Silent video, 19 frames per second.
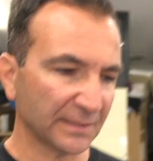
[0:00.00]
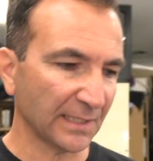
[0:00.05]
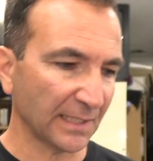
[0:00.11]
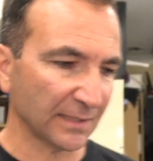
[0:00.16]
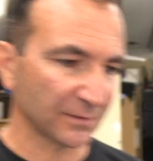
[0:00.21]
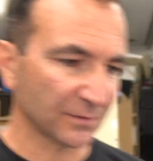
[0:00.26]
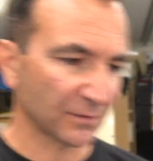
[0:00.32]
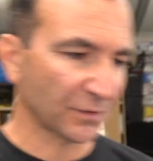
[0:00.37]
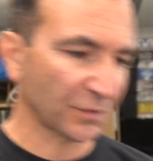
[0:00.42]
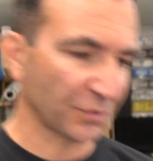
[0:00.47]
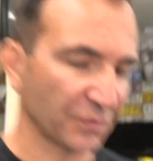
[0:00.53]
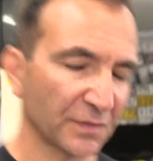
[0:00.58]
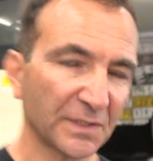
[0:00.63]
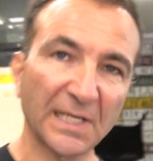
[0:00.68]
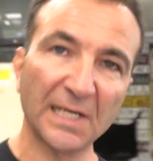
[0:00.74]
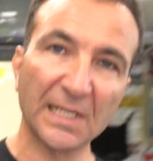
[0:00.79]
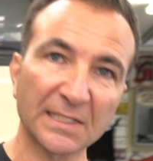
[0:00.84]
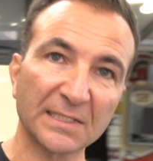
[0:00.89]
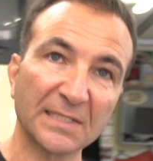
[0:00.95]
done 2
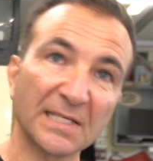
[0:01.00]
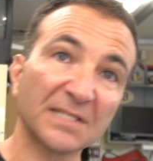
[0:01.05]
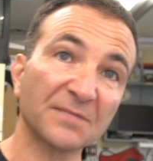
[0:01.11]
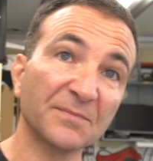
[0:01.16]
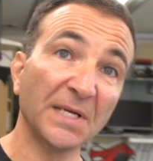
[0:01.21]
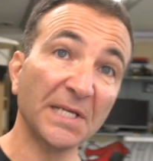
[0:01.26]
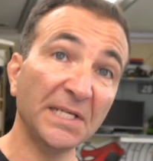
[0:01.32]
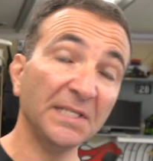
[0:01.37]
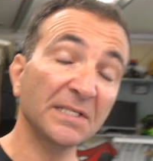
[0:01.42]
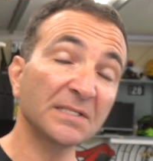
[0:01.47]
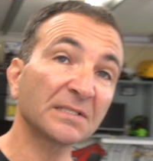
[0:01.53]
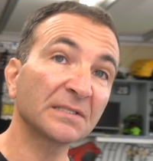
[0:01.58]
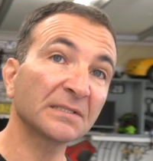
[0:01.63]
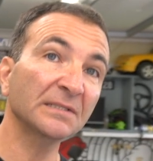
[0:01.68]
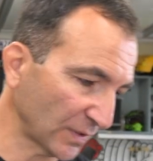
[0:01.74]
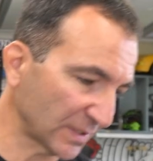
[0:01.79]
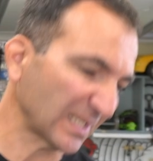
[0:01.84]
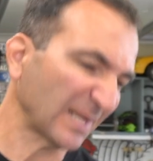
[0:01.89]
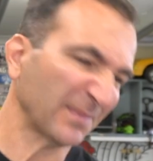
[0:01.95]
Targa Tasmanias
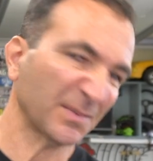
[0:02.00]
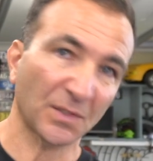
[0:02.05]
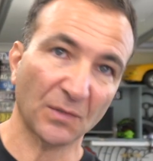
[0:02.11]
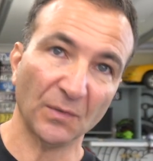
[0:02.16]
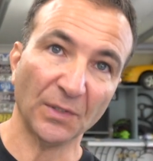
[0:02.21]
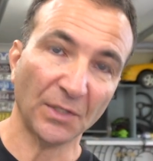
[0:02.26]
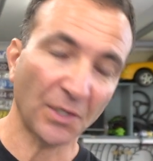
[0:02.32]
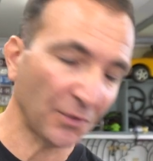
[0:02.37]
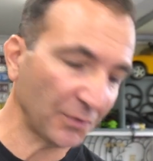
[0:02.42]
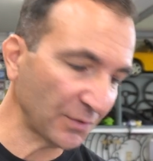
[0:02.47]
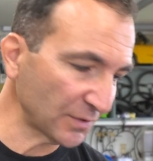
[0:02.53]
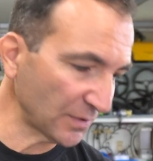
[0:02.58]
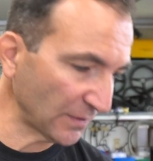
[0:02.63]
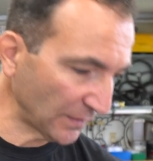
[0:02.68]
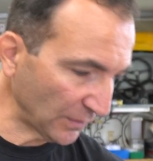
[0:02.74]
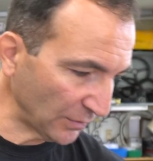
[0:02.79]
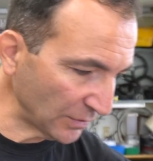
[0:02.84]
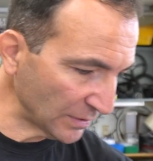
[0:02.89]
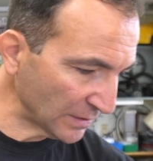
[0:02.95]
with subsequent owners,
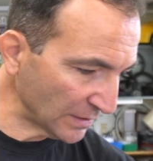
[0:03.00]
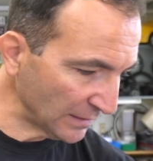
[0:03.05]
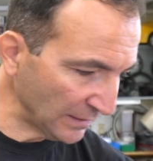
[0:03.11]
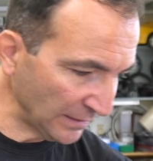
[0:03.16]
of course.